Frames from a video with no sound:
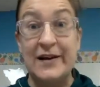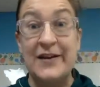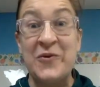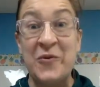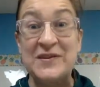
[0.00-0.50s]

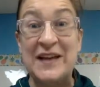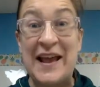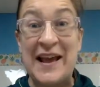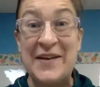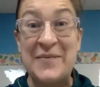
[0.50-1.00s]
Those
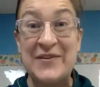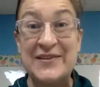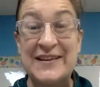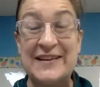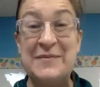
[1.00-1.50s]

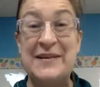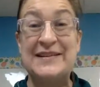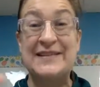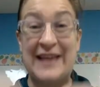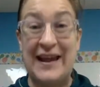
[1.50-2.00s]
animals need to be
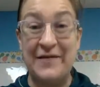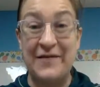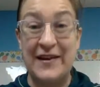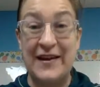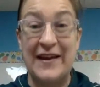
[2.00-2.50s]
safe
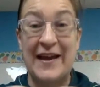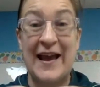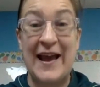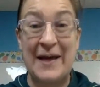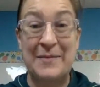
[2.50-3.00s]
in a
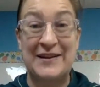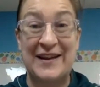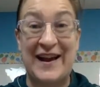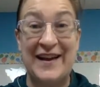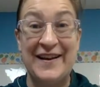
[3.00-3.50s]

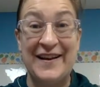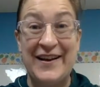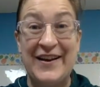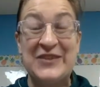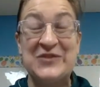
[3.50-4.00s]
habitat
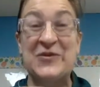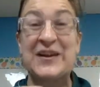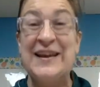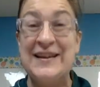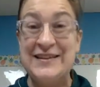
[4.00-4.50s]
so
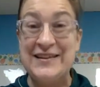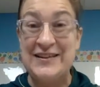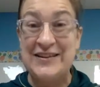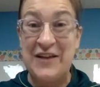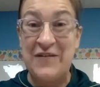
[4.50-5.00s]
kids
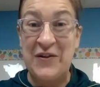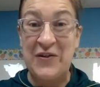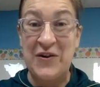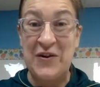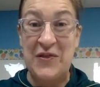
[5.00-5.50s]
can safely
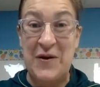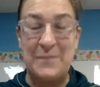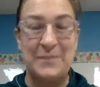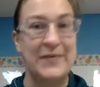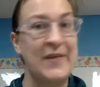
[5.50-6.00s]
look at
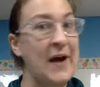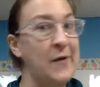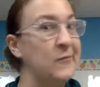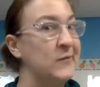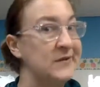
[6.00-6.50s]
them.
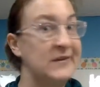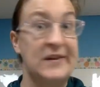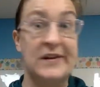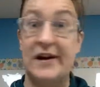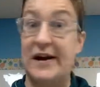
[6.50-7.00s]
That was
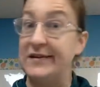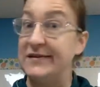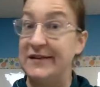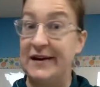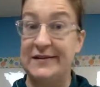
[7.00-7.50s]

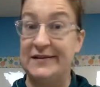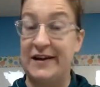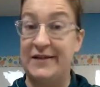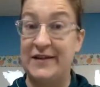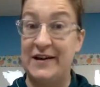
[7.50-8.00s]
not science
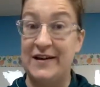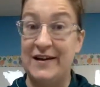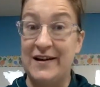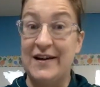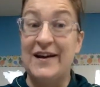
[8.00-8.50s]
safety.
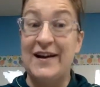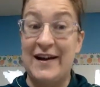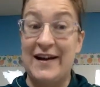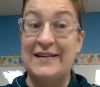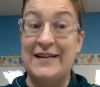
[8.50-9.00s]

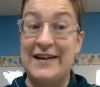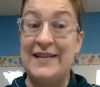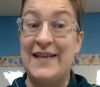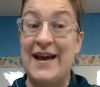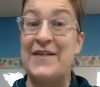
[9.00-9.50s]
And
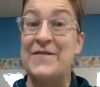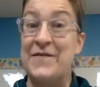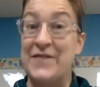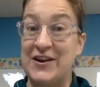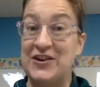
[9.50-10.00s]
in that
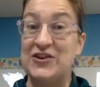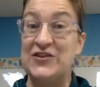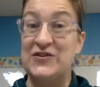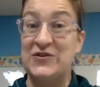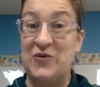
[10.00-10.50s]

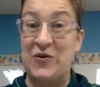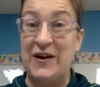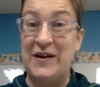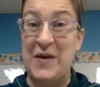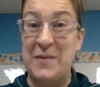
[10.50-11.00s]
fiction
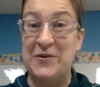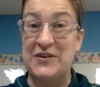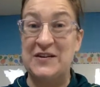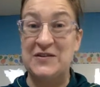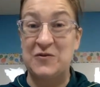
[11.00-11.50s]
story, that
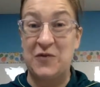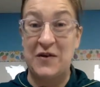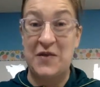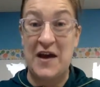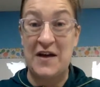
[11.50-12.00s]
pretend
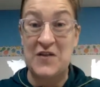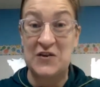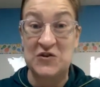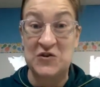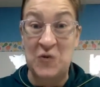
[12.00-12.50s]
story, they have a
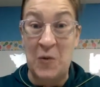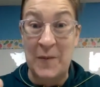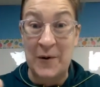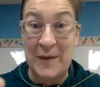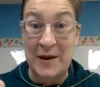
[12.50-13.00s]

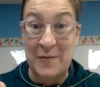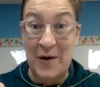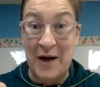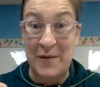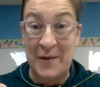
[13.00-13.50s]
super big
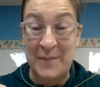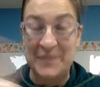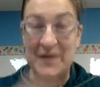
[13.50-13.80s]
problem.